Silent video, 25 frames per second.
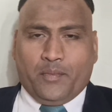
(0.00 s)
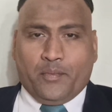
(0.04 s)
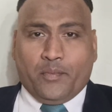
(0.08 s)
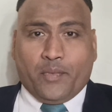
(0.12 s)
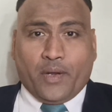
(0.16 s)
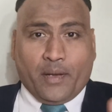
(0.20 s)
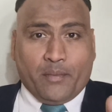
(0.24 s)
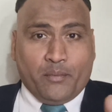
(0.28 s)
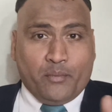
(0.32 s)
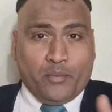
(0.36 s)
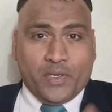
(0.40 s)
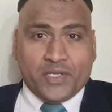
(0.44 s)

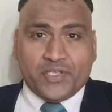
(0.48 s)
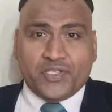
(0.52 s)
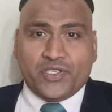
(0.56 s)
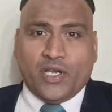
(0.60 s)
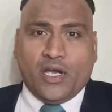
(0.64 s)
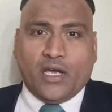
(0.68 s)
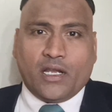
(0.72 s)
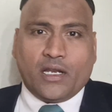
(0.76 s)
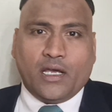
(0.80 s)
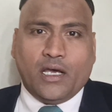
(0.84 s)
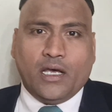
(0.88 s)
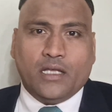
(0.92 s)
Brahma
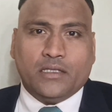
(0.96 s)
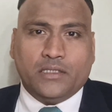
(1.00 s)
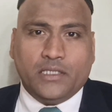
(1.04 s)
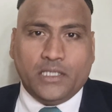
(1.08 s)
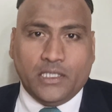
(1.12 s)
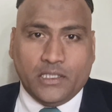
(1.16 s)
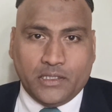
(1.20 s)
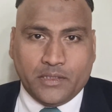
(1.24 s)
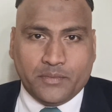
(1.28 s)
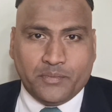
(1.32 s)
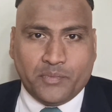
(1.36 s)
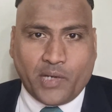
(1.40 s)

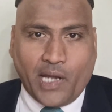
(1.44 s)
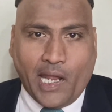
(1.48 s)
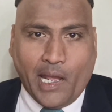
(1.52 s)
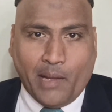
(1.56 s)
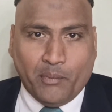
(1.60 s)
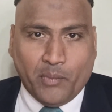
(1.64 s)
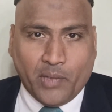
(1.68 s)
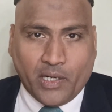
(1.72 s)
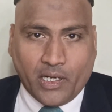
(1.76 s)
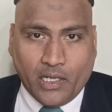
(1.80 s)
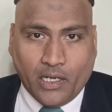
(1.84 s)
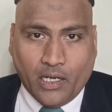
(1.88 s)
janati iti
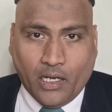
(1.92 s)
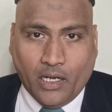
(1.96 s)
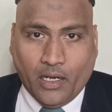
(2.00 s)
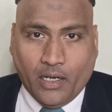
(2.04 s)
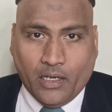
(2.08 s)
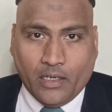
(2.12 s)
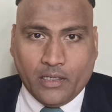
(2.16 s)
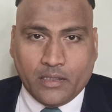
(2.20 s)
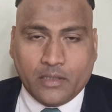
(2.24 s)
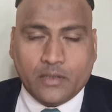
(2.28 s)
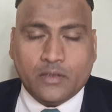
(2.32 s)
brahmanaha.